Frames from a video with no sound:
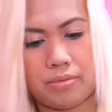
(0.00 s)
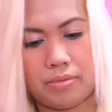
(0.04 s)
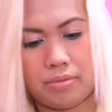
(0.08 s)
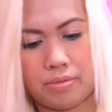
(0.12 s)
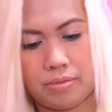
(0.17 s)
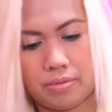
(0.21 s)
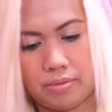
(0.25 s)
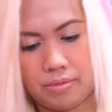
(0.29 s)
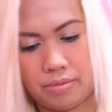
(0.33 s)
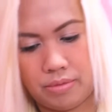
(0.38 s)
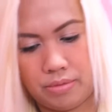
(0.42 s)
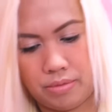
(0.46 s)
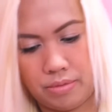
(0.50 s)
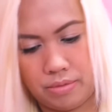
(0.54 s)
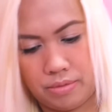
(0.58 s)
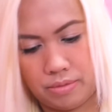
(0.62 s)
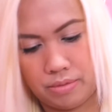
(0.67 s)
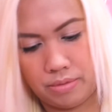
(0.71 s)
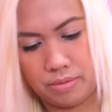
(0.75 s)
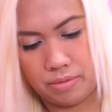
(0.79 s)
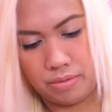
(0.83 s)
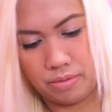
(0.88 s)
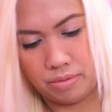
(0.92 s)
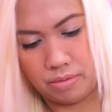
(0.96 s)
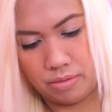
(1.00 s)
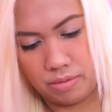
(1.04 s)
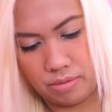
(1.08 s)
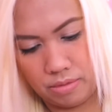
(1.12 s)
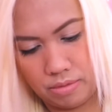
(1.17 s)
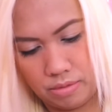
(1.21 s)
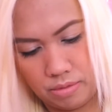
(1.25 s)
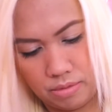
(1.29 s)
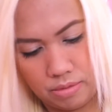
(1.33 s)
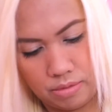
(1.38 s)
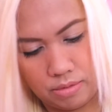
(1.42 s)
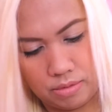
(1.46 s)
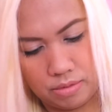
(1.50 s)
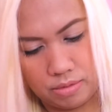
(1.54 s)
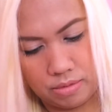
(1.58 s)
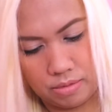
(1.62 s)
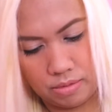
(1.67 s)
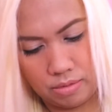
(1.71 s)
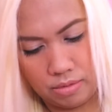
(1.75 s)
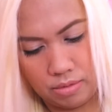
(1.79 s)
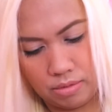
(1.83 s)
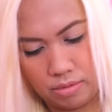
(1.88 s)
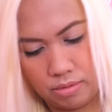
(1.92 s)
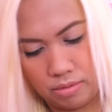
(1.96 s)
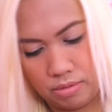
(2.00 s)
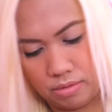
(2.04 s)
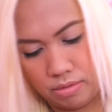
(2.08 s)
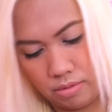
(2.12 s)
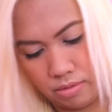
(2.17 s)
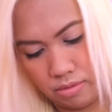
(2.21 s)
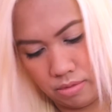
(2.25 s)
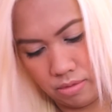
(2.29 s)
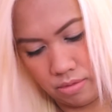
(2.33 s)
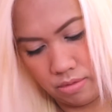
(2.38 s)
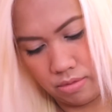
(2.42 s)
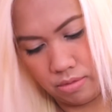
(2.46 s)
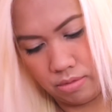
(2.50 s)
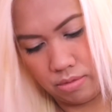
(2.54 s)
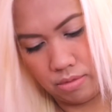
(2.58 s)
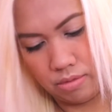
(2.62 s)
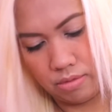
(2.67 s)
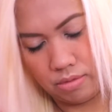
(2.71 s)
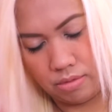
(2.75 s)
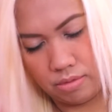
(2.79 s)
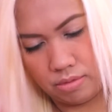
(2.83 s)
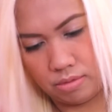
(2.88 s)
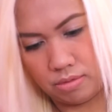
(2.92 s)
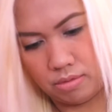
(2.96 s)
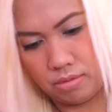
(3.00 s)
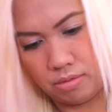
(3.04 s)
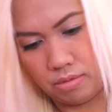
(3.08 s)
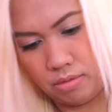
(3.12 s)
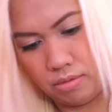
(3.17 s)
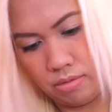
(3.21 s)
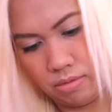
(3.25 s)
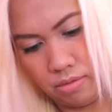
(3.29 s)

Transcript: Nothing is said.